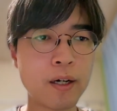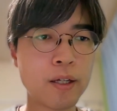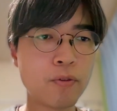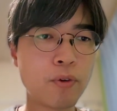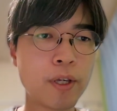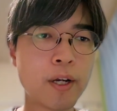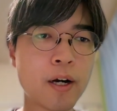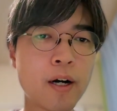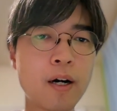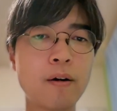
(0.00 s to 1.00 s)
And we
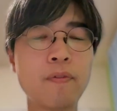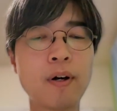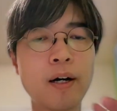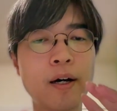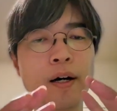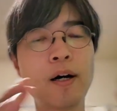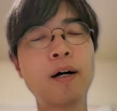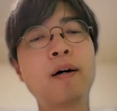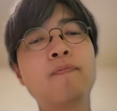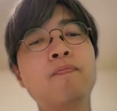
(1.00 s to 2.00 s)
have
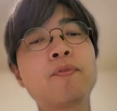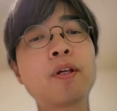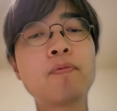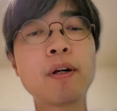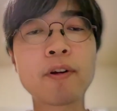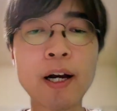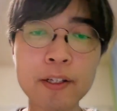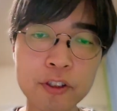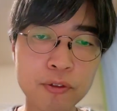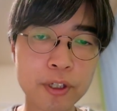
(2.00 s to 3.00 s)
several
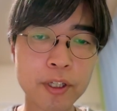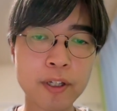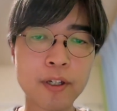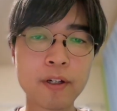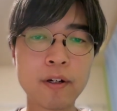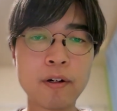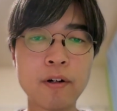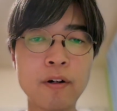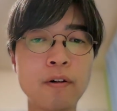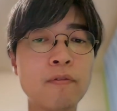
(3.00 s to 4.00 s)
categories
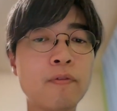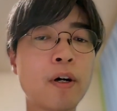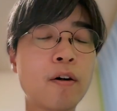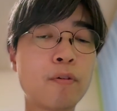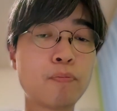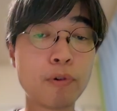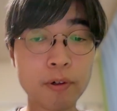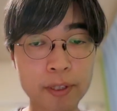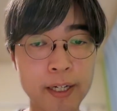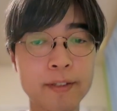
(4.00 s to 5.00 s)
of our
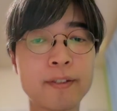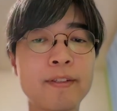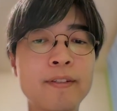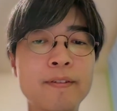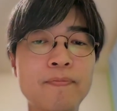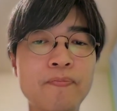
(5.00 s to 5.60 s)
products.